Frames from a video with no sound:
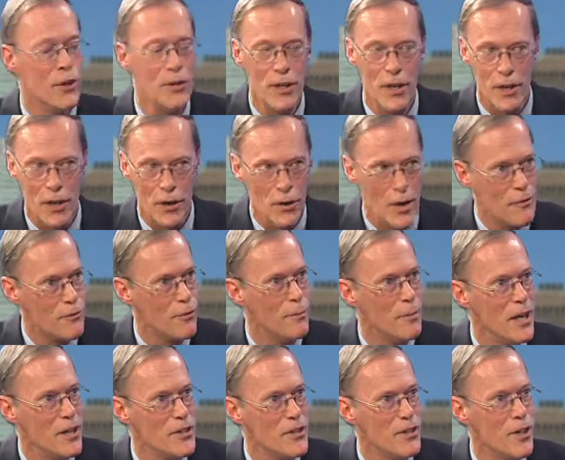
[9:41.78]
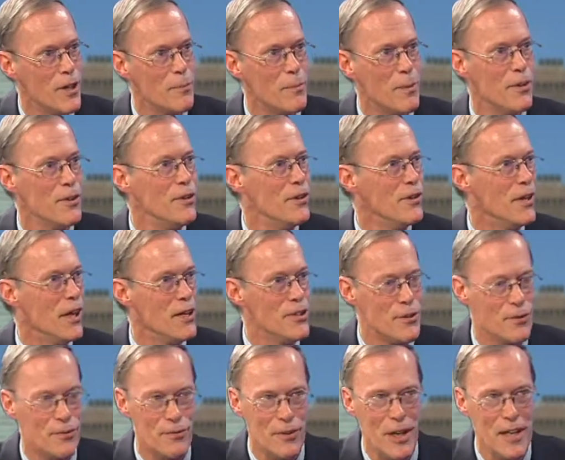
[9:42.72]
No, you get a confirmation number, you
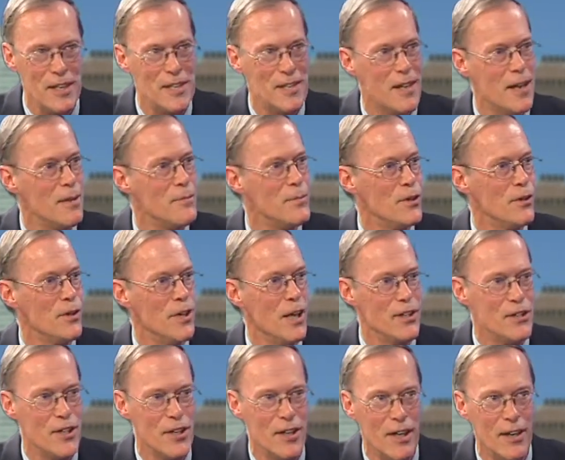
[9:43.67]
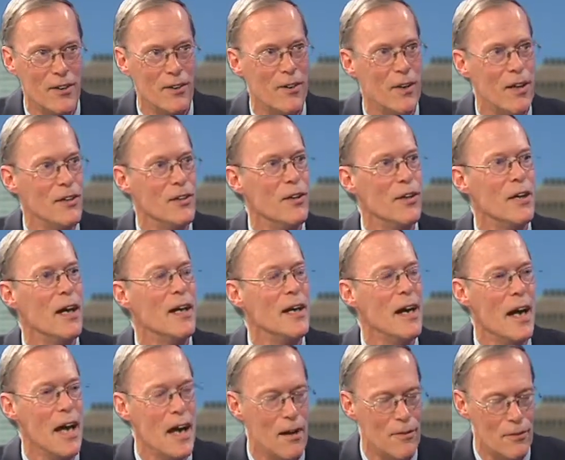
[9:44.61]
get your flight times, you'll get your airline, you'll
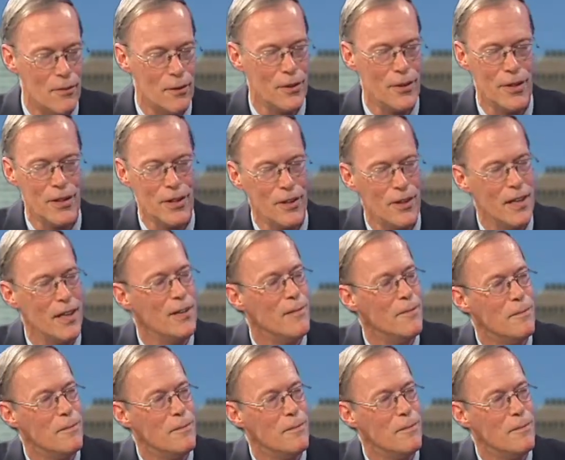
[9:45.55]
get everything you need.